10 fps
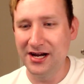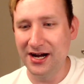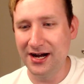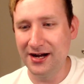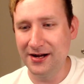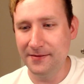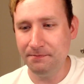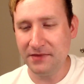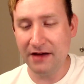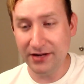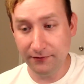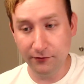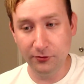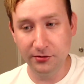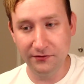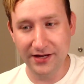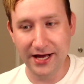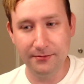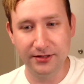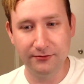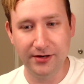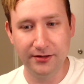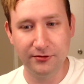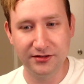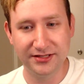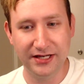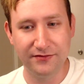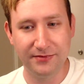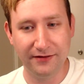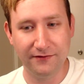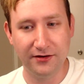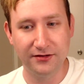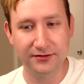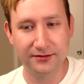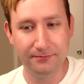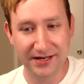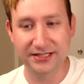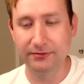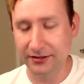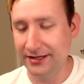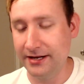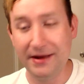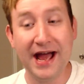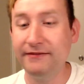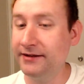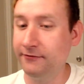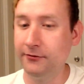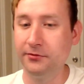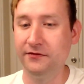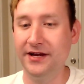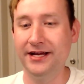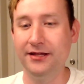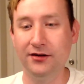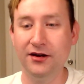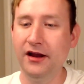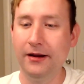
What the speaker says: Haven't had Foolproof yet, but the Weller 107 by far is best Weller lineup. I haven't had Foolproof yet either.